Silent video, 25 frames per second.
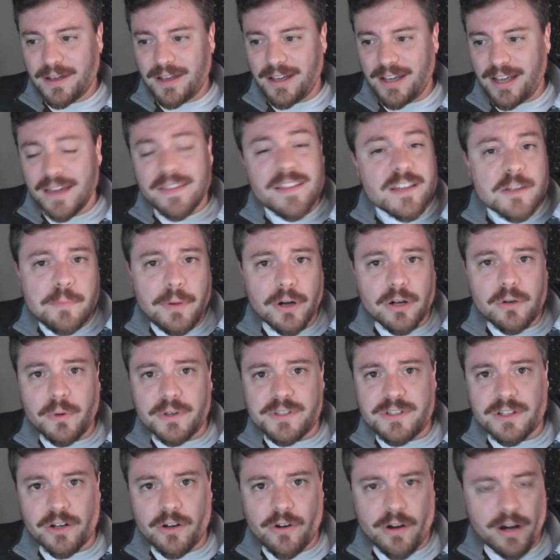this book
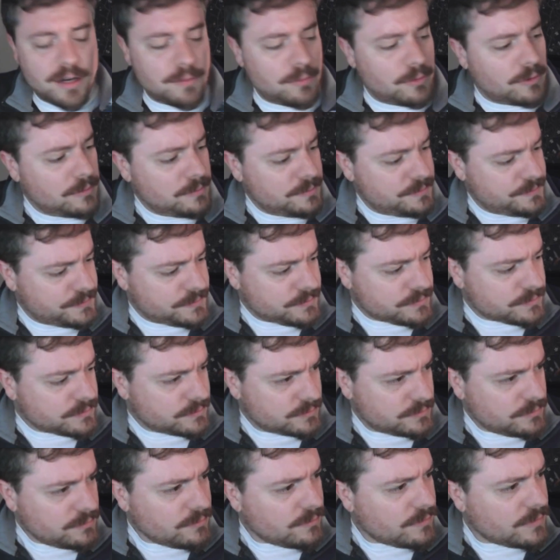was incredible.
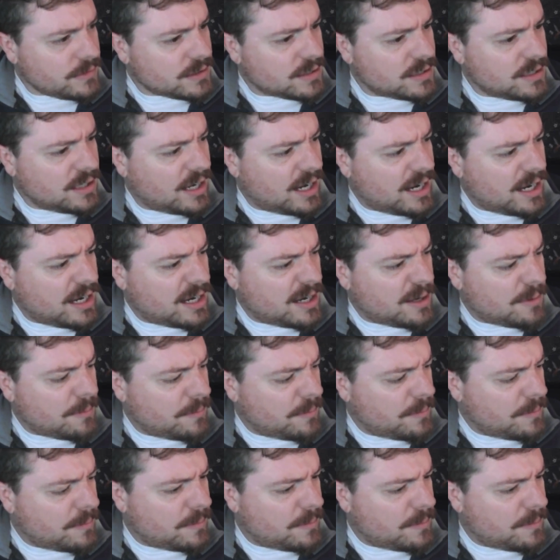What